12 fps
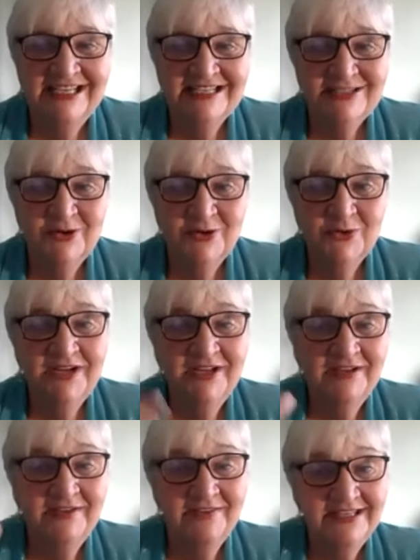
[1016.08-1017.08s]
So
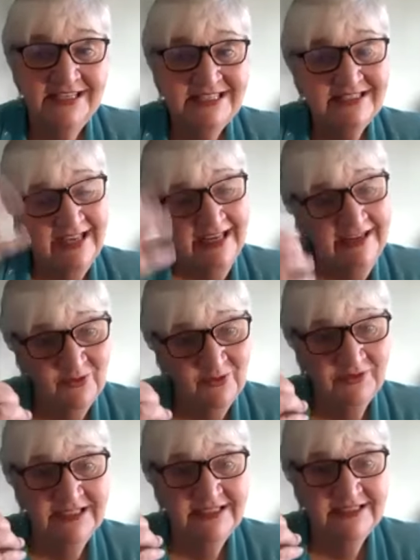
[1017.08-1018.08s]
this
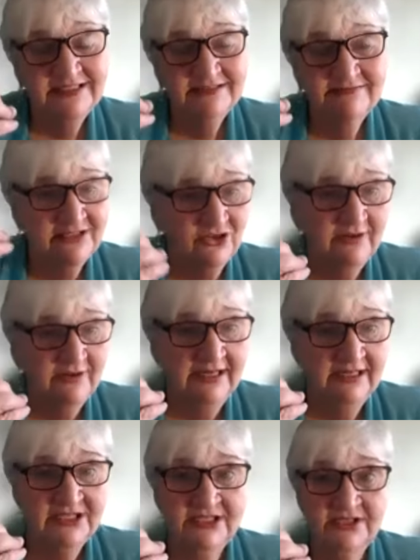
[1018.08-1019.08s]
thankfulness, this
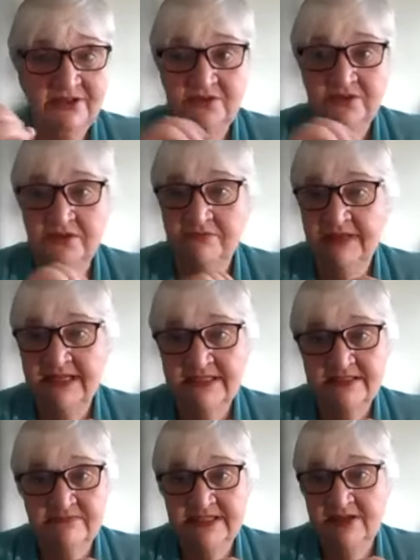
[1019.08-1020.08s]
gratitude
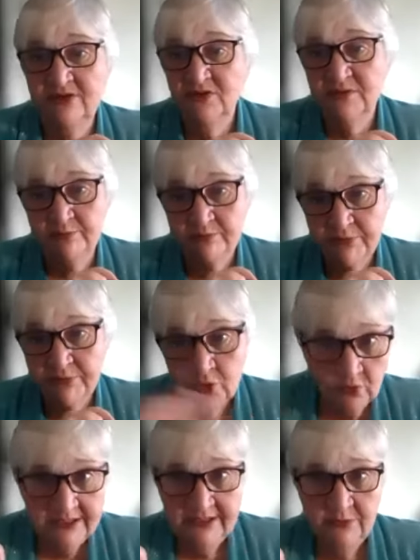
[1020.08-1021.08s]
deals
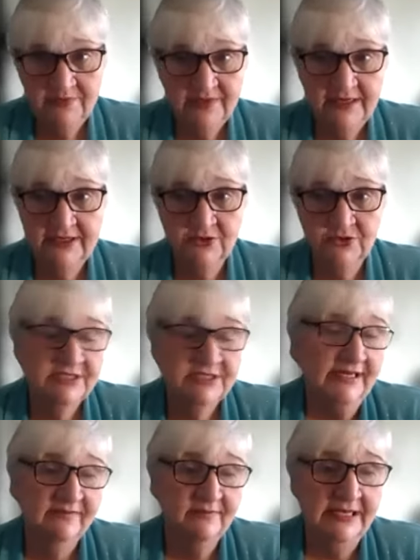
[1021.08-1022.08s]
purely with an inner
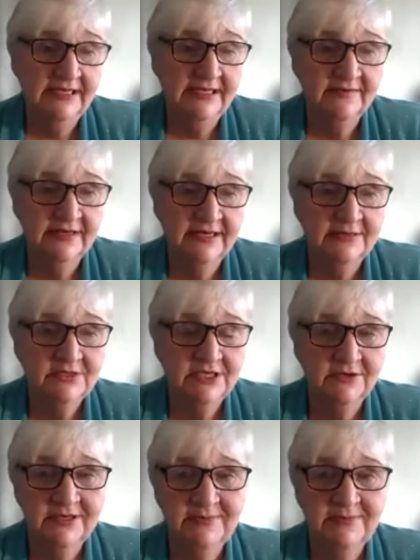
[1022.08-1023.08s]
state of mind that I'm
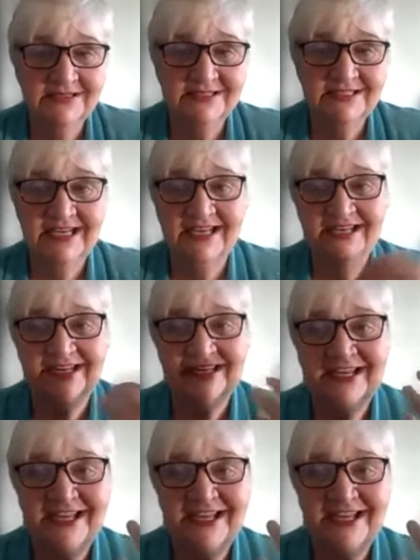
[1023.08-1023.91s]
talking about today.